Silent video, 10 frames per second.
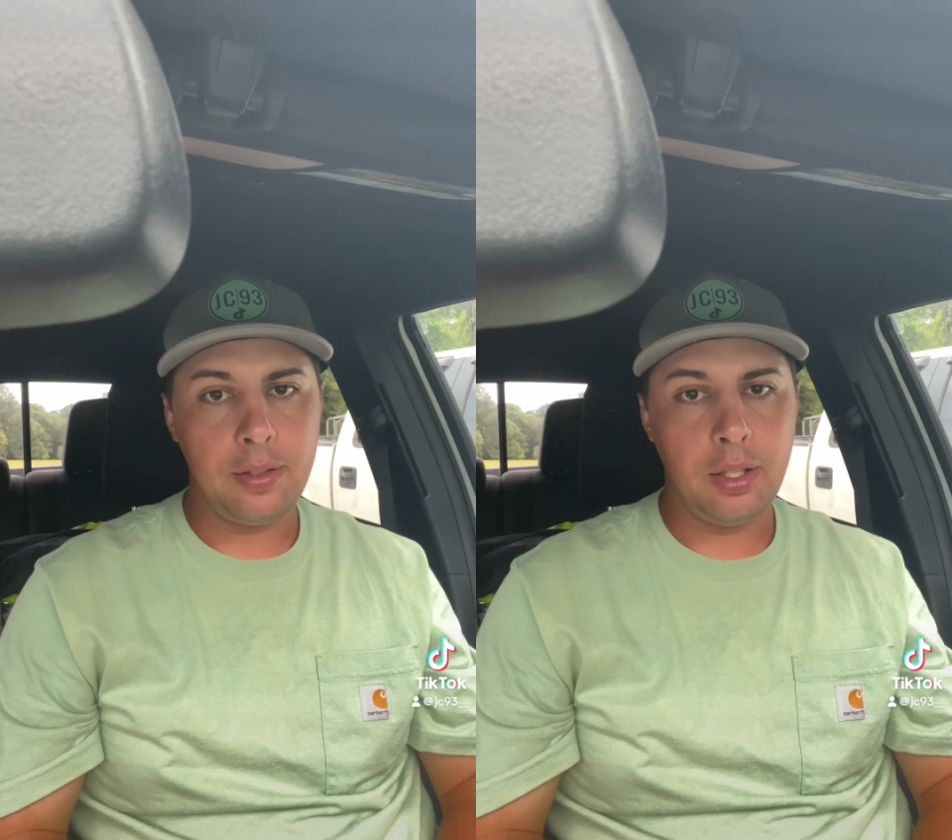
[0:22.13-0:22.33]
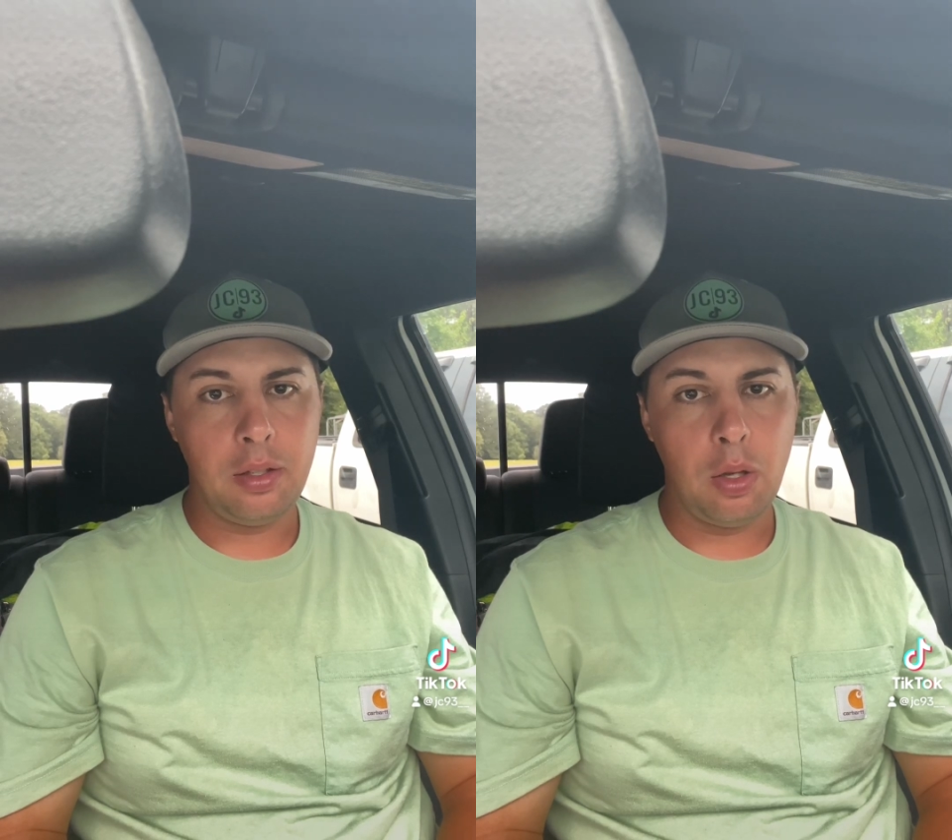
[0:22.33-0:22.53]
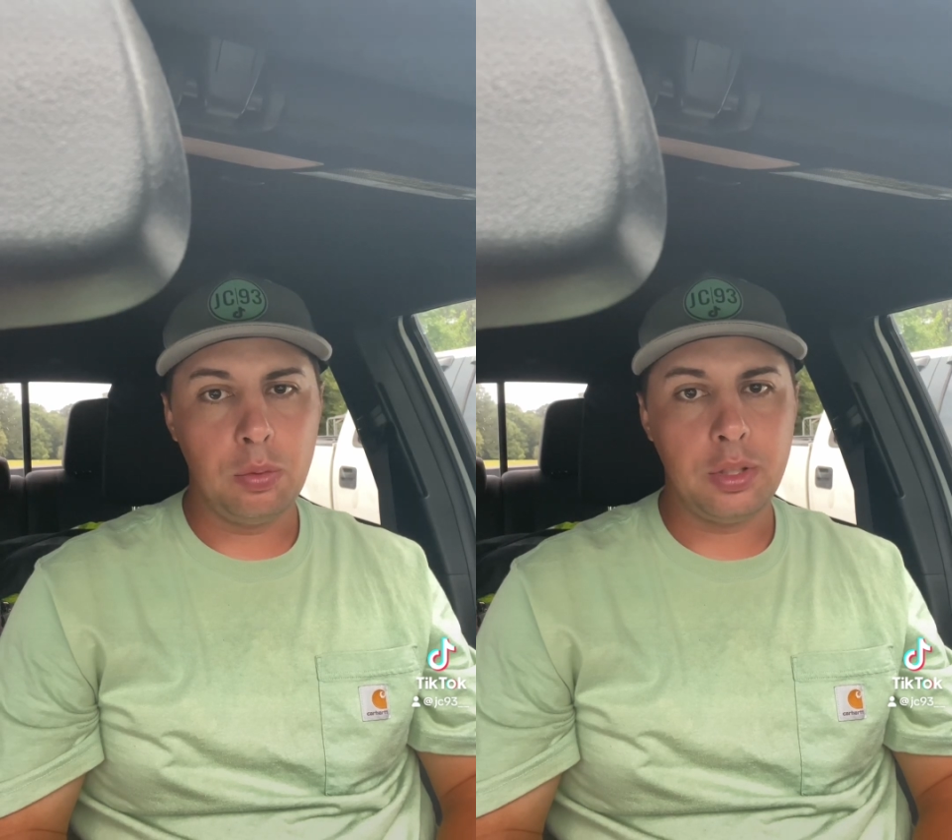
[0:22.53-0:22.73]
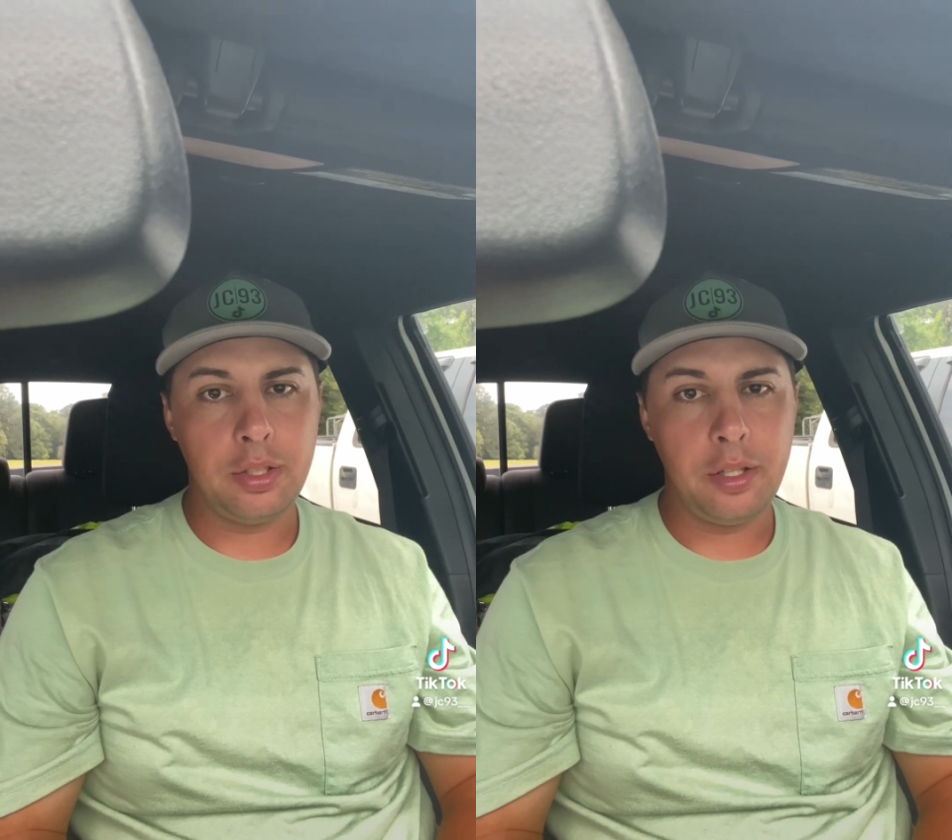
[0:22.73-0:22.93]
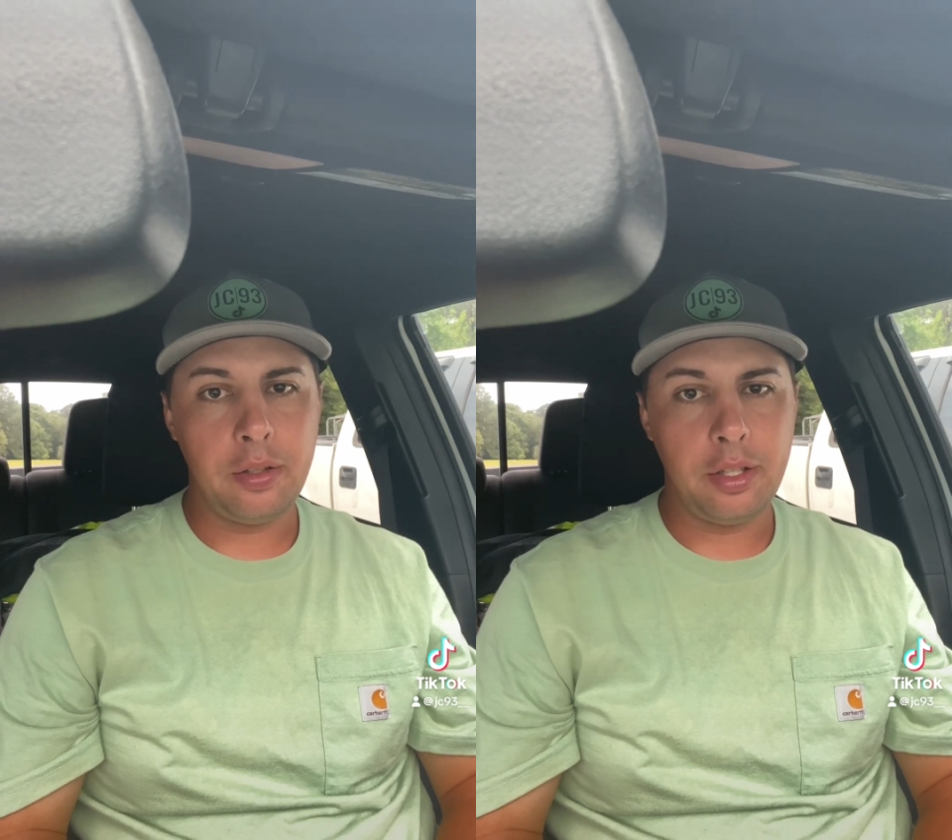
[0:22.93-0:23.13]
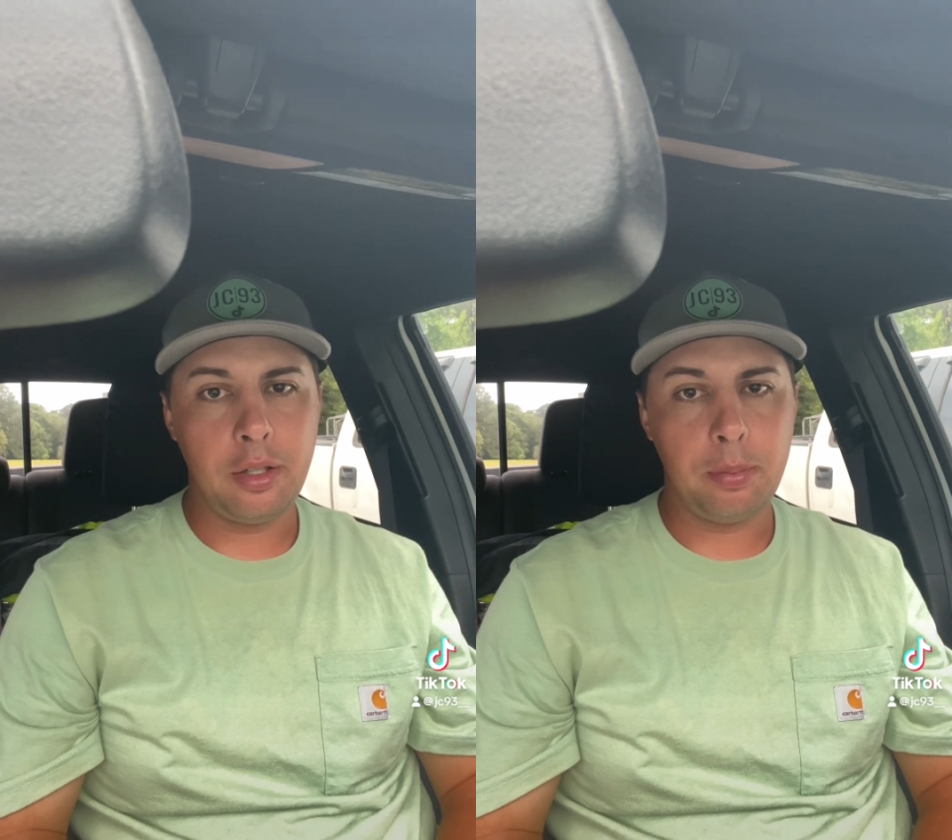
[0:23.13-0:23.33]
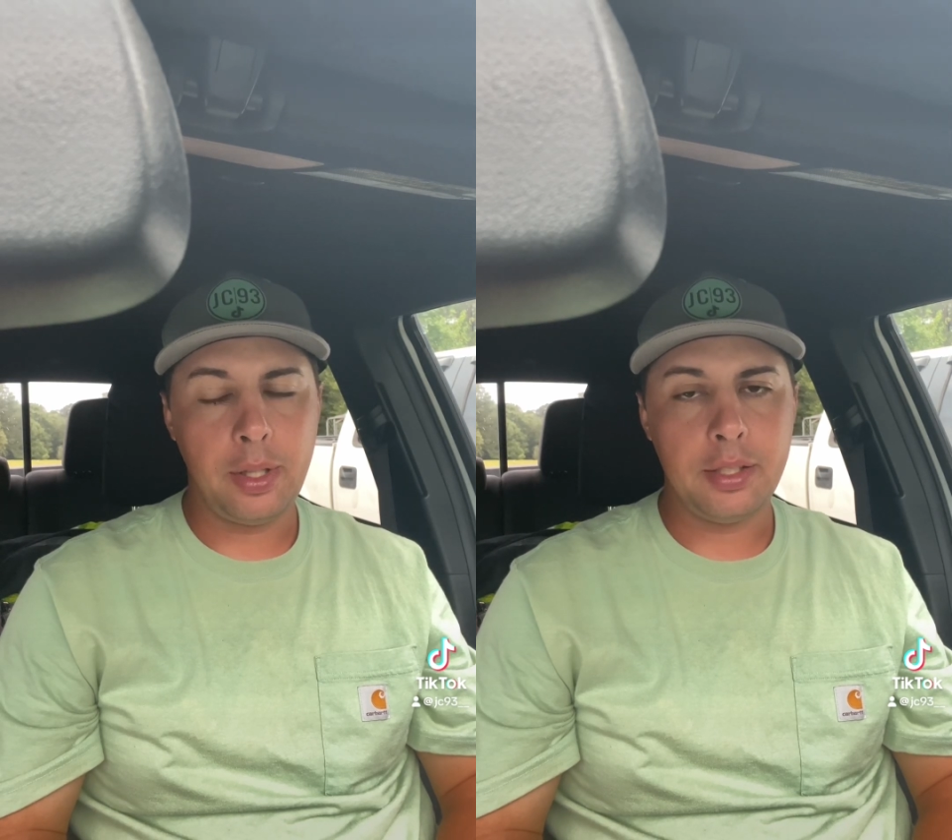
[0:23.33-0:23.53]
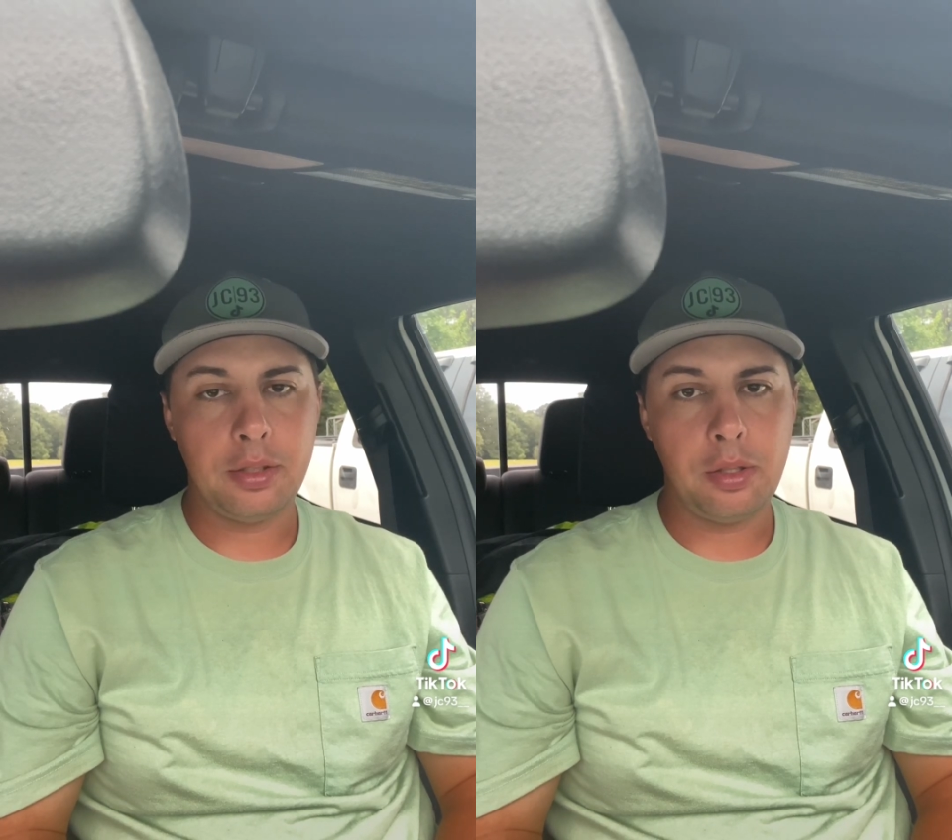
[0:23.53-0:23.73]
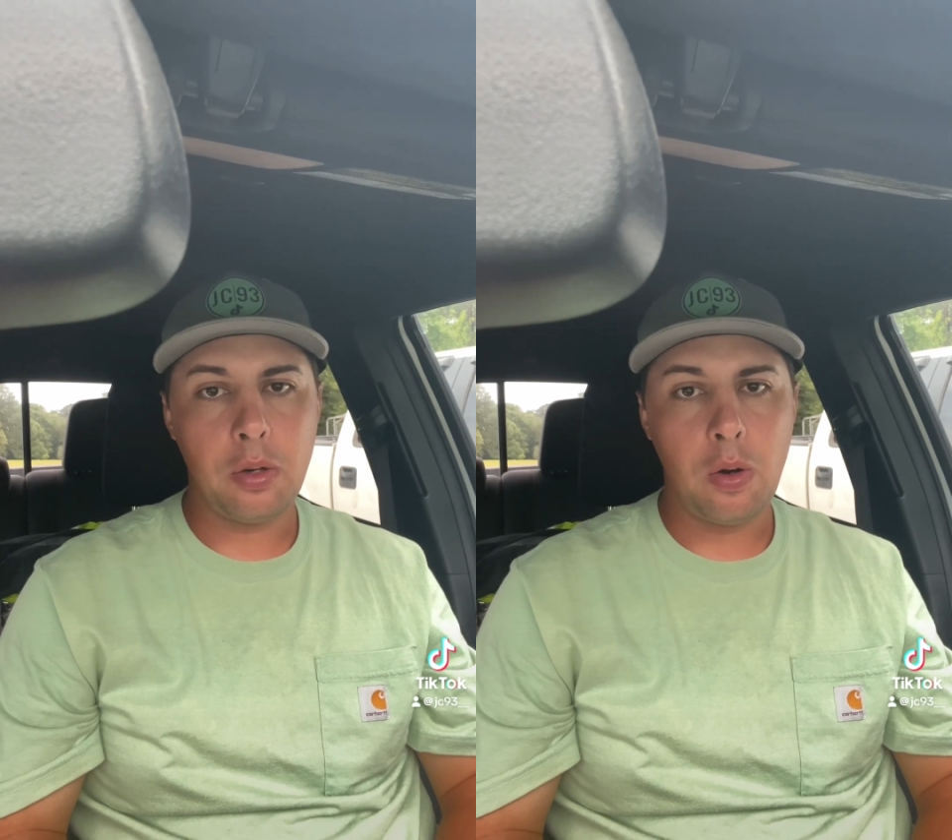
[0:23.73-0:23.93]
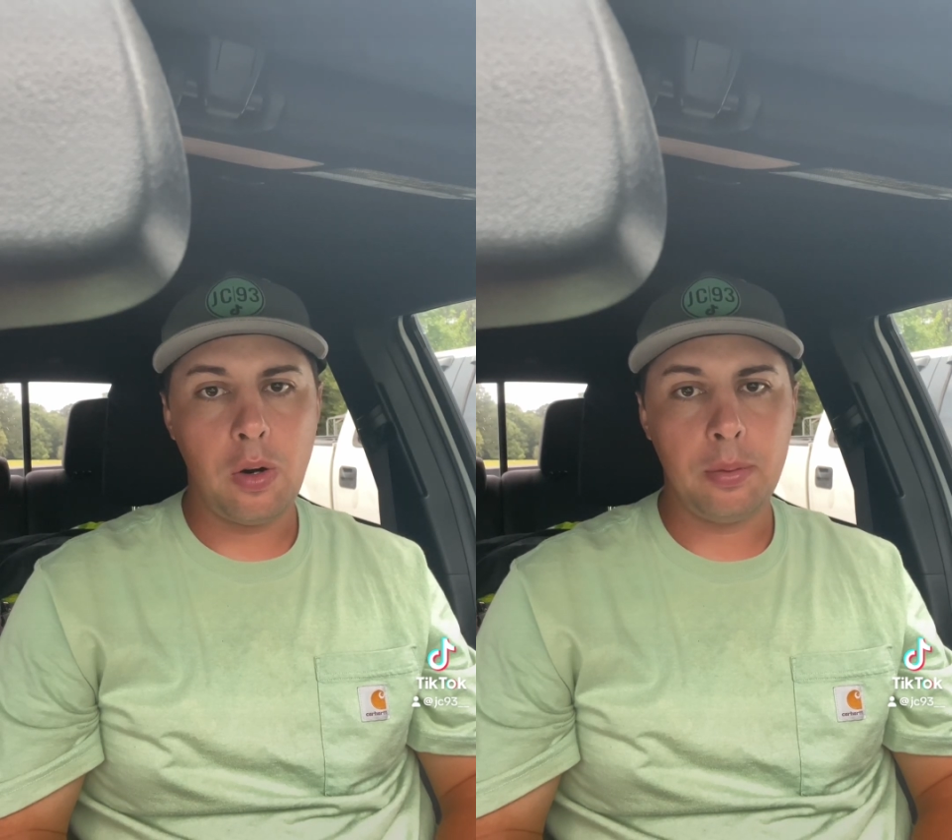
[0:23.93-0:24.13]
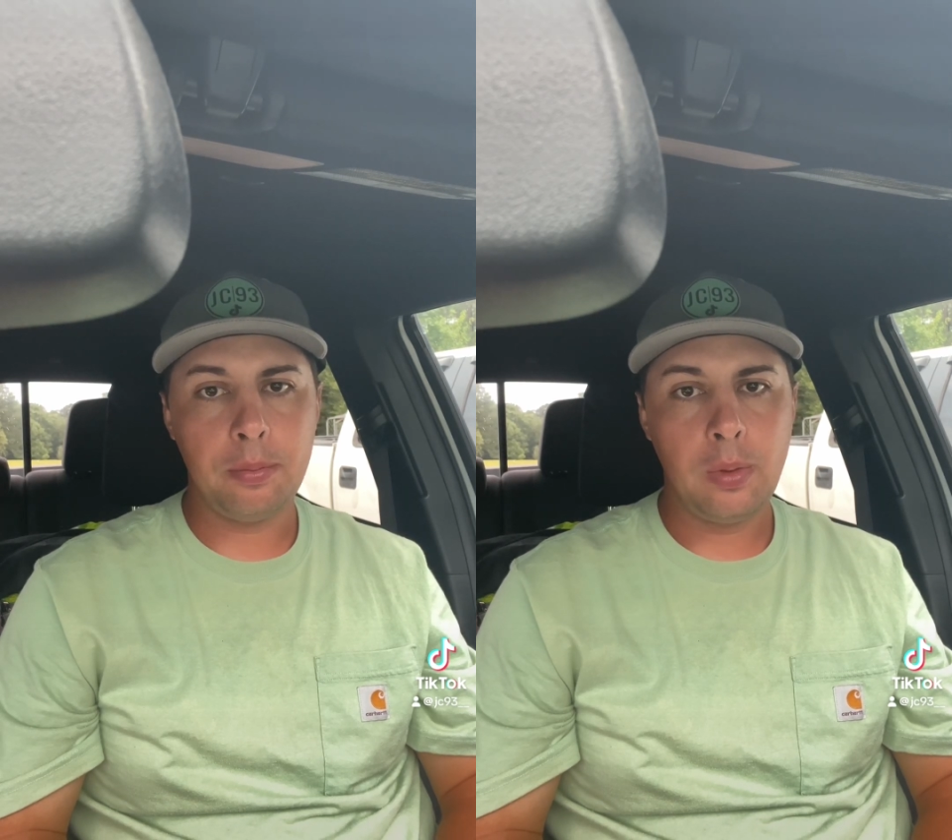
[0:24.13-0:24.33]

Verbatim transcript: that holds a near and dear place to your heart?